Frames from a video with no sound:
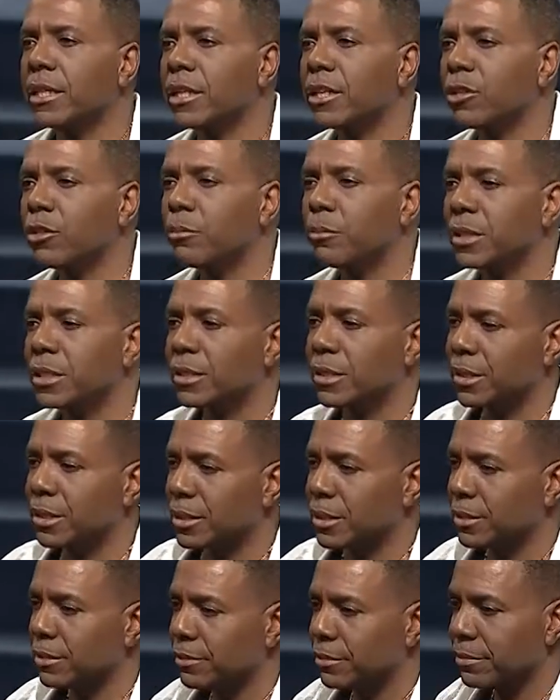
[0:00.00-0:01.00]
none of your
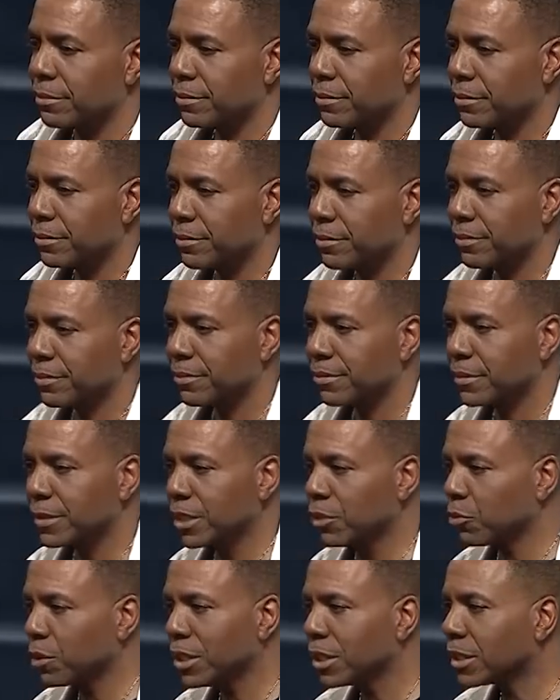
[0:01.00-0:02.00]
business.
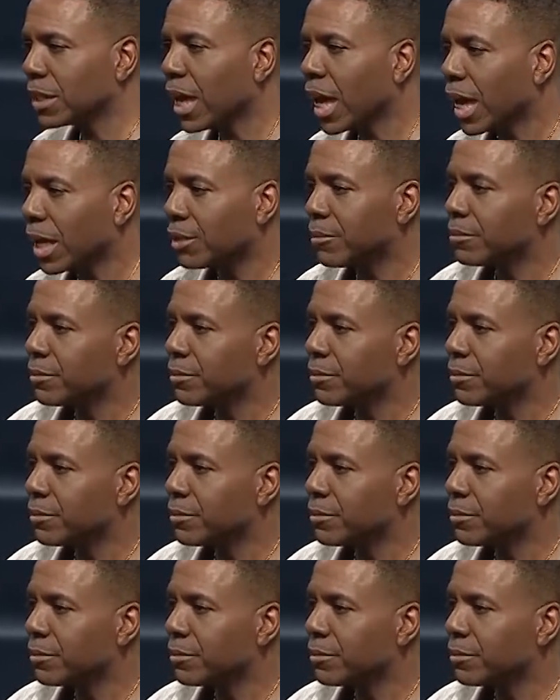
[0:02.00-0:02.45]
It really is not.